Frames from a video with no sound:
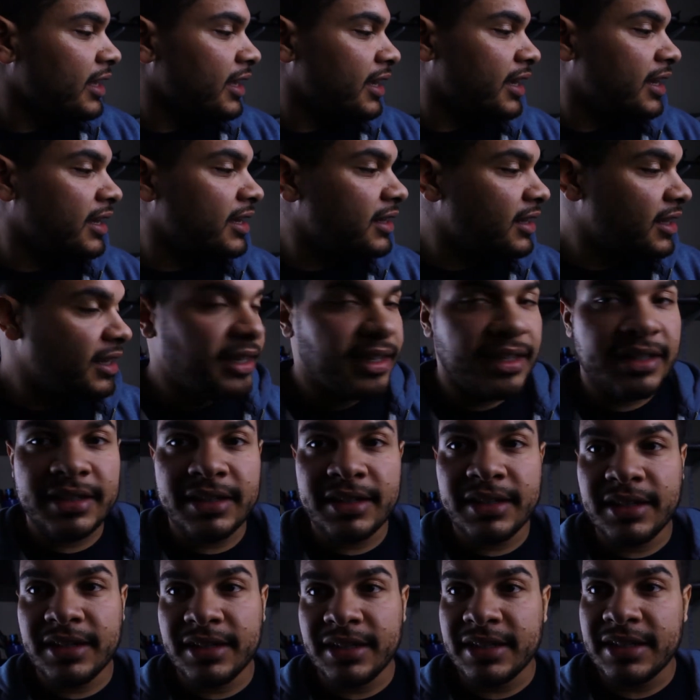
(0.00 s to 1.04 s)

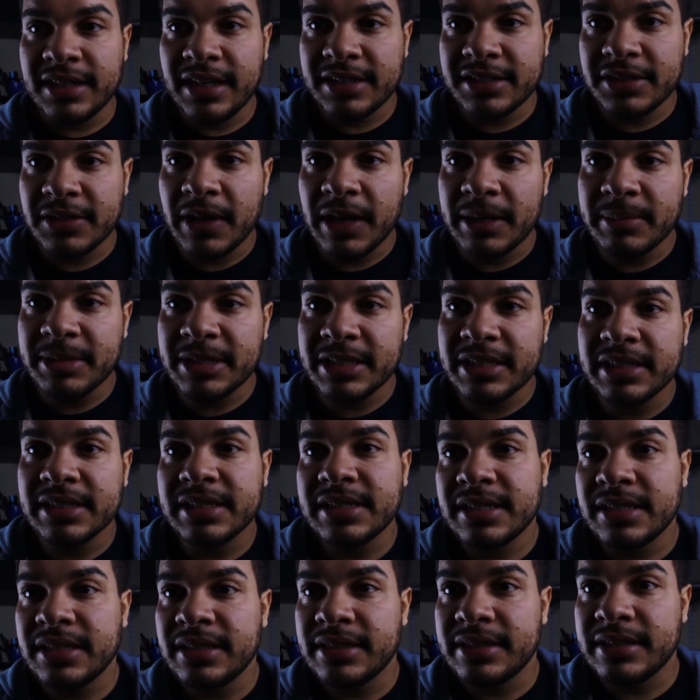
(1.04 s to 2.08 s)
And so I'm still
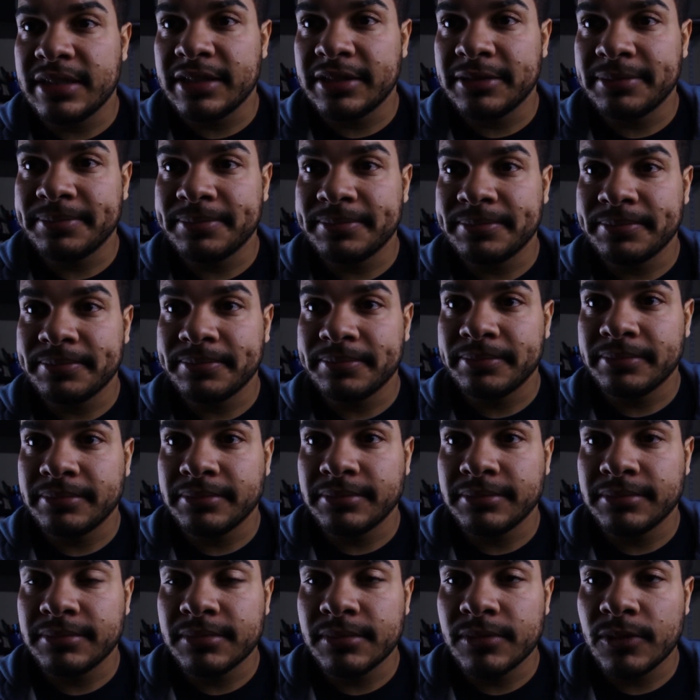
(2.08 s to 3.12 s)
sitting there,
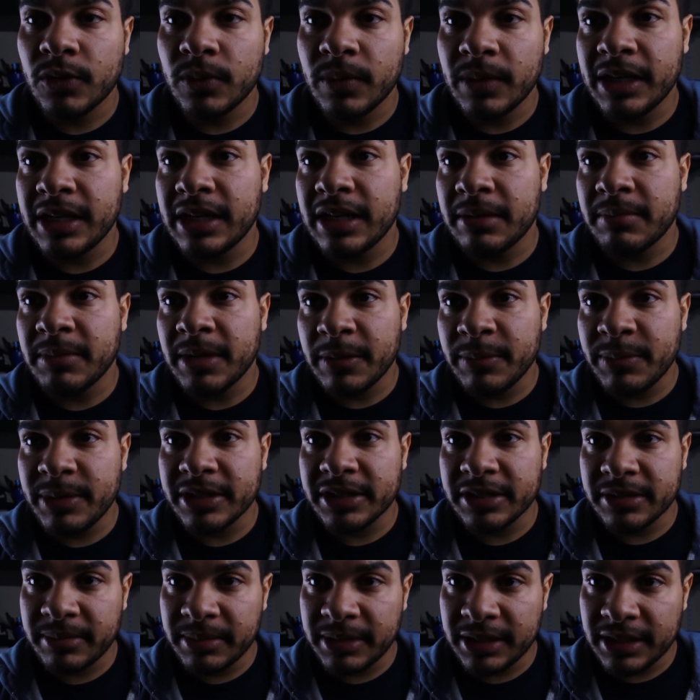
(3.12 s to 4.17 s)
waiting on my
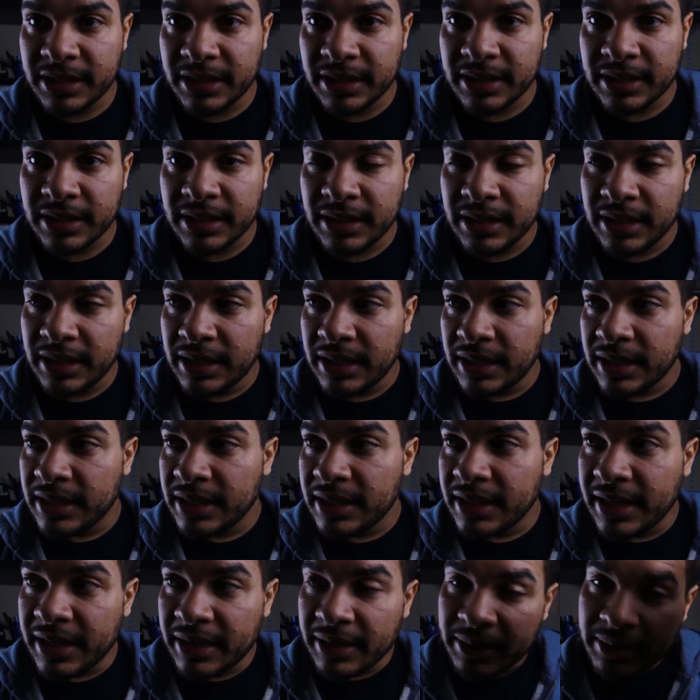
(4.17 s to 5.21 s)
picture to be done.
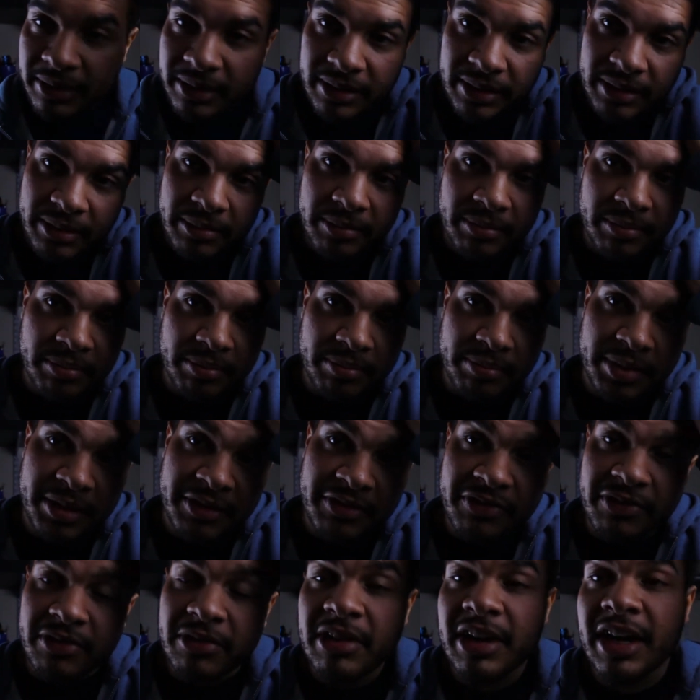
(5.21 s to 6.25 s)
Now,
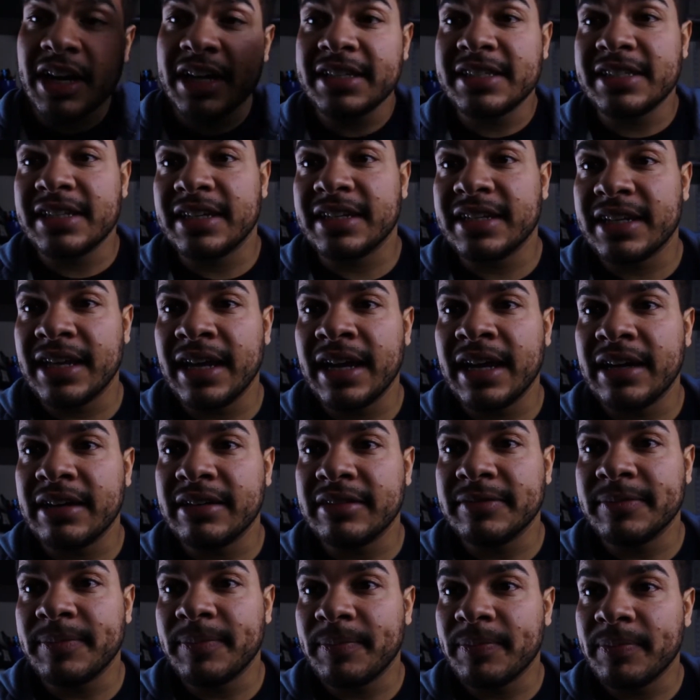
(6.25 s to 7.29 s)
before I sat
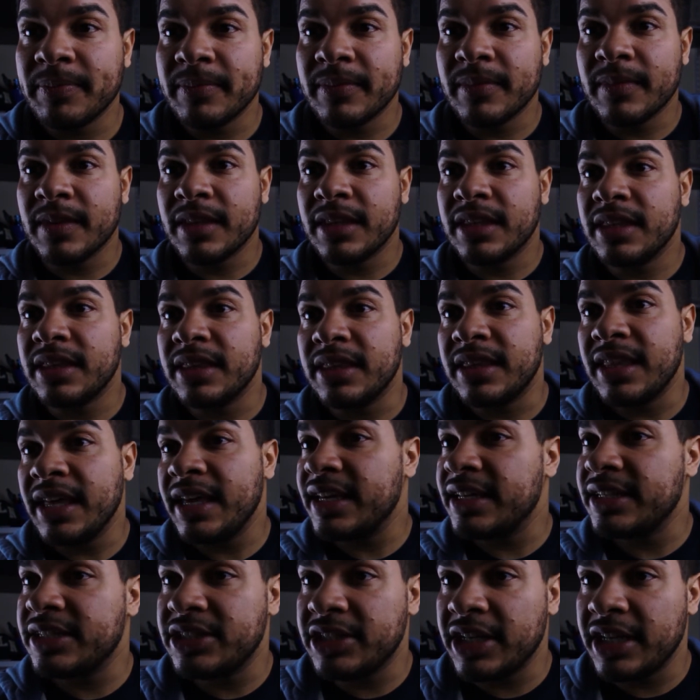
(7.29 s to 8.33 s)
down, they
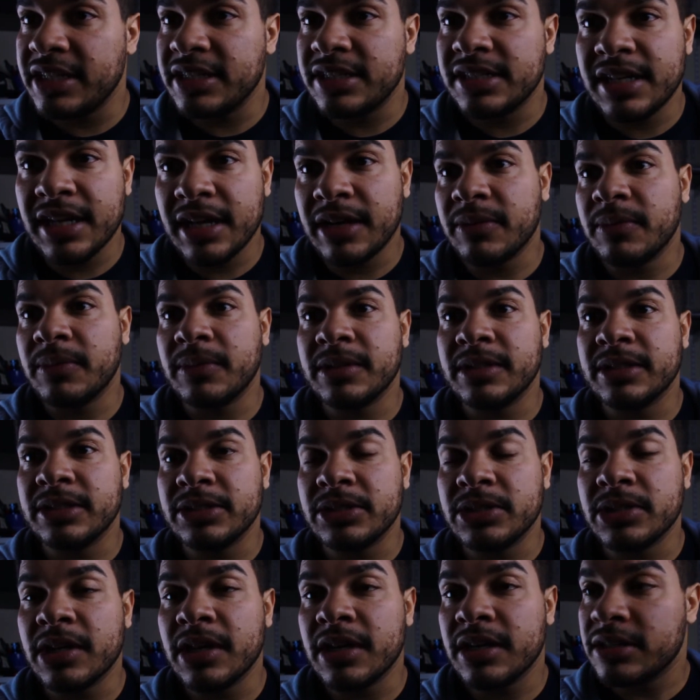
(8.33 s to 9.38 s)
had changed out one of the
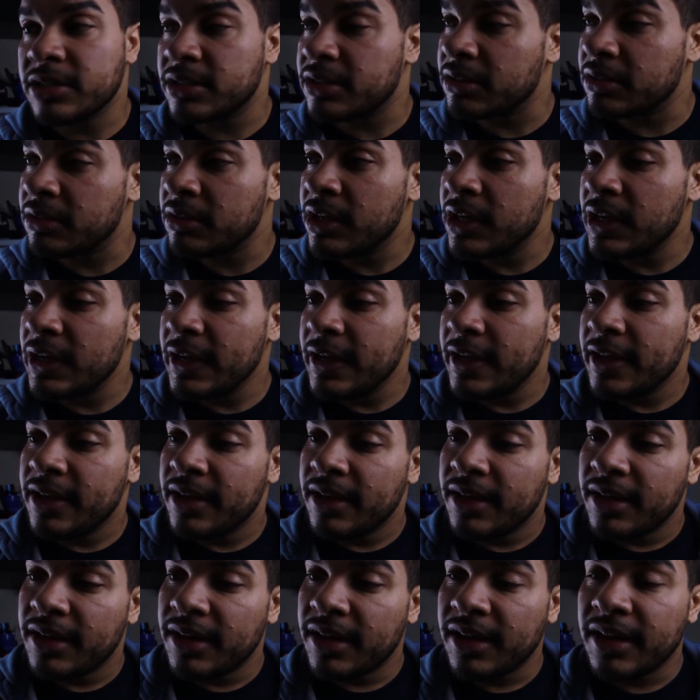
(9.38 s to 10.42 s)
drawers. So
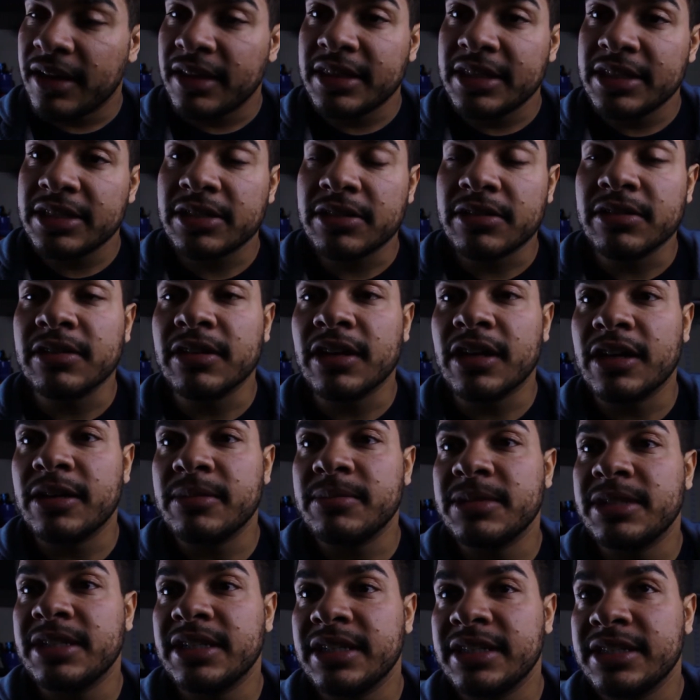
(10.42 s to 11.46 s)
this girl
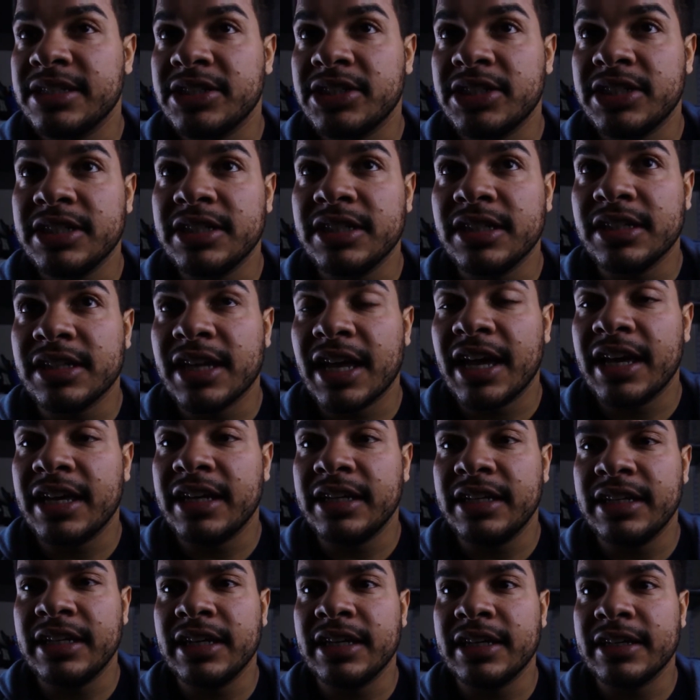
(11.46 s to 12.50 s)
comes in, and she looked kind
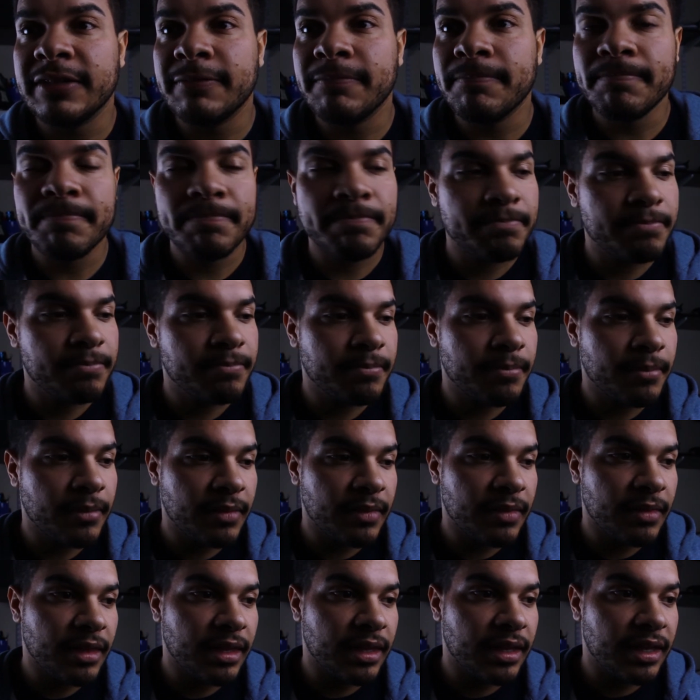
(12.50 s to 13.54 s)
of young,
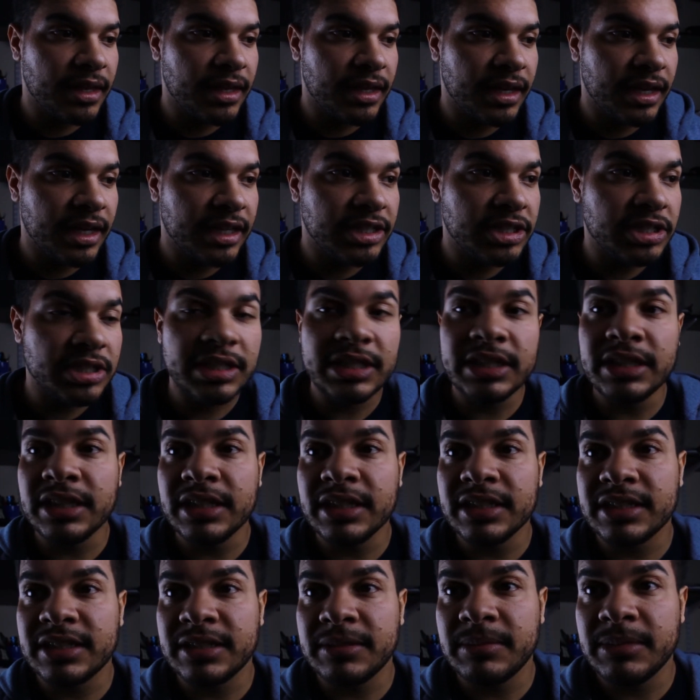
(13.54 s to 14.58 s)
and she
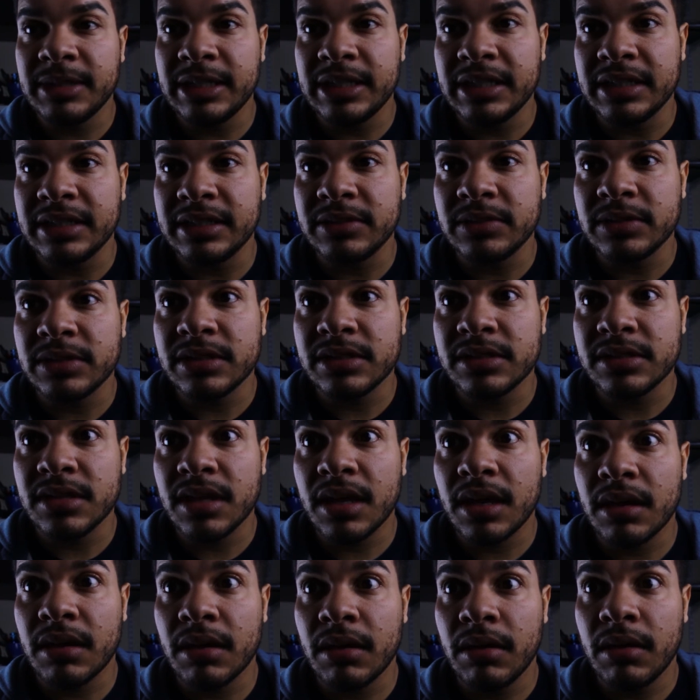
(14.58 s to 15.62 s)
looked at me and was just
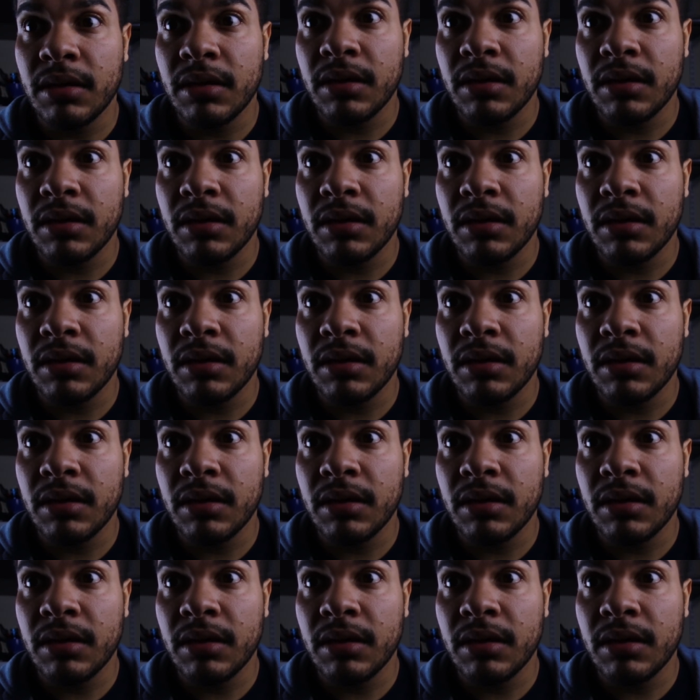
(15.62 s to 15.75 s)
like,